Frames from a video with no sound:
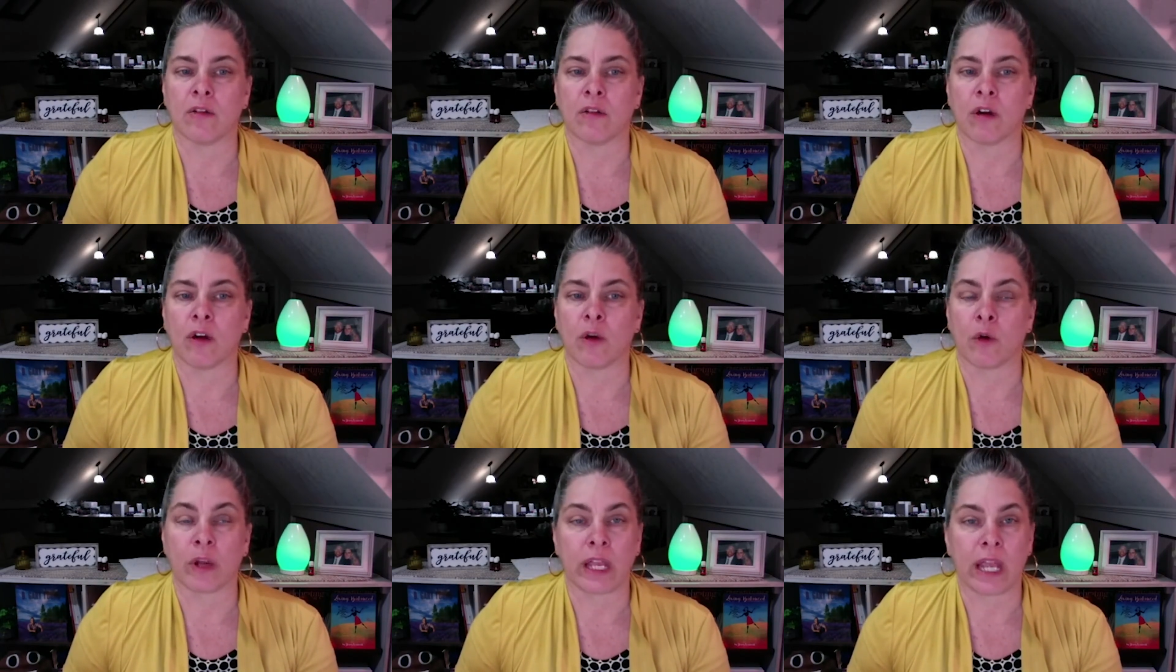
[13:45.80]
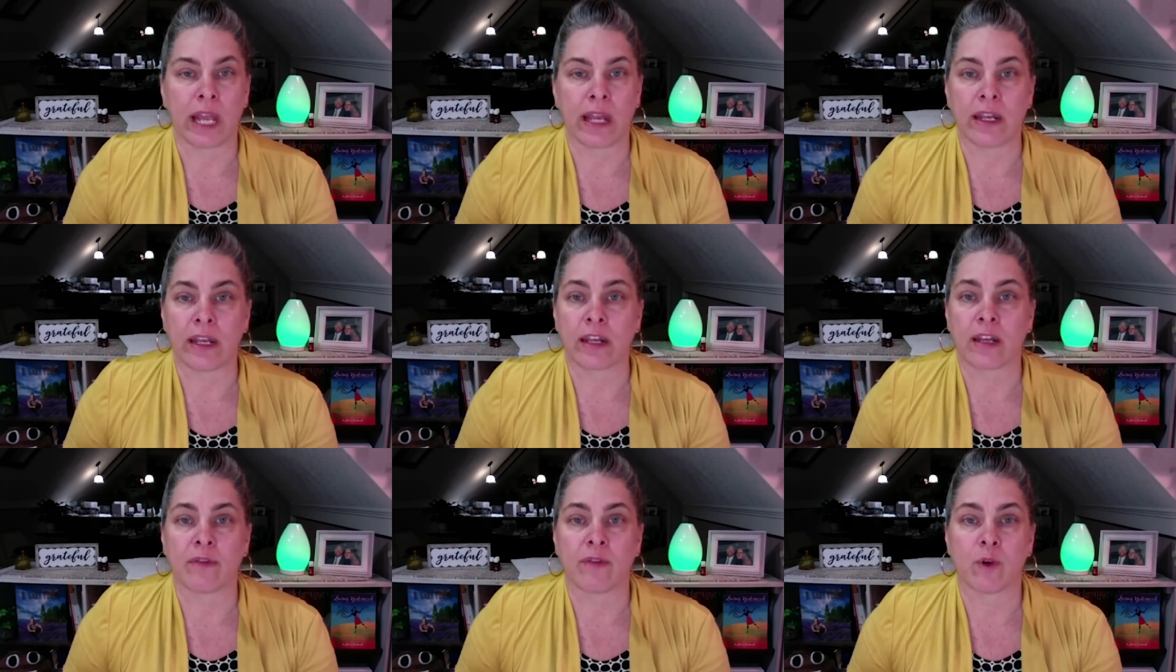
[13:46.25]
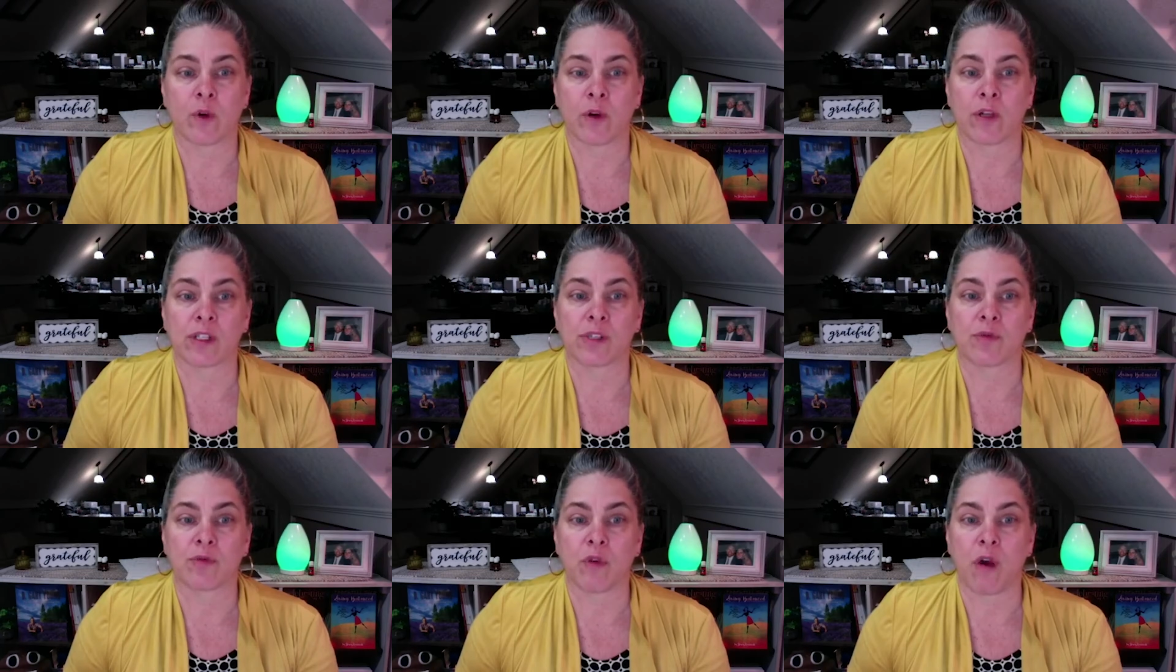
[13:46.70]
organic, of
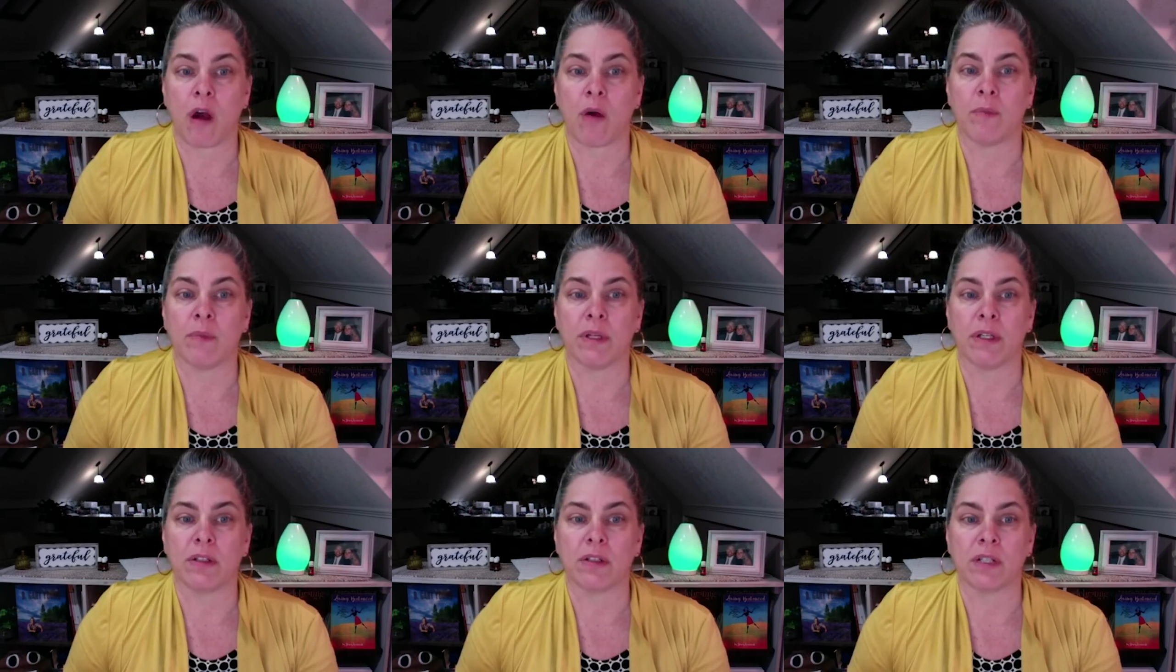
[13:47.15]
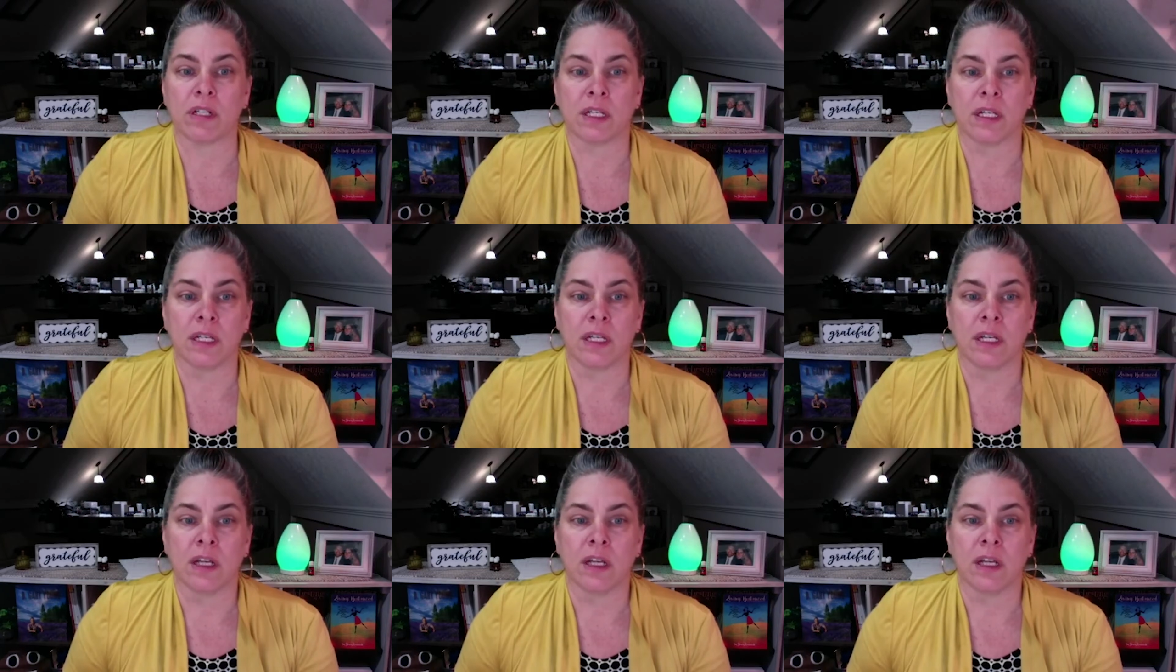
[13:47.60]
course, raw milk.